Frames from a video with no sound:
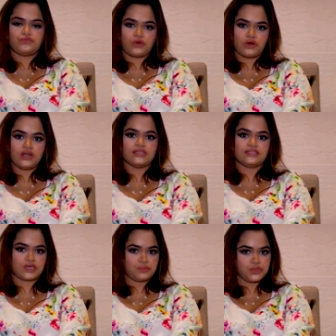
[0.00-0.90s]
for
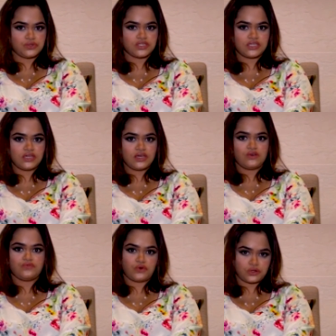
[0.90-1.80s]
its community,
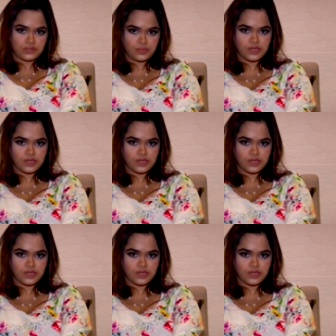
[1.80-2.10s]
for the